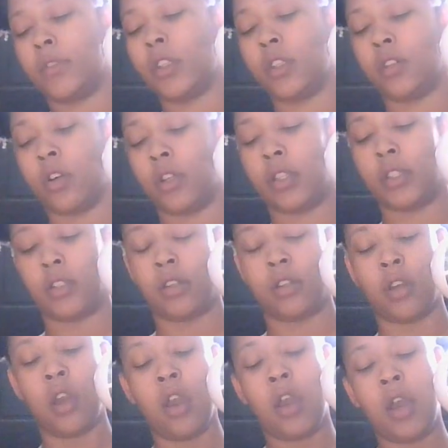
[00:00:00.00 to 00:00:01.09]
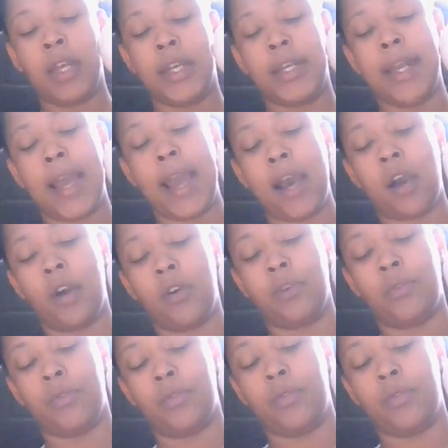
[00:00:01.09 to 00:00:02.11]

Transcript: That's all it took. Now,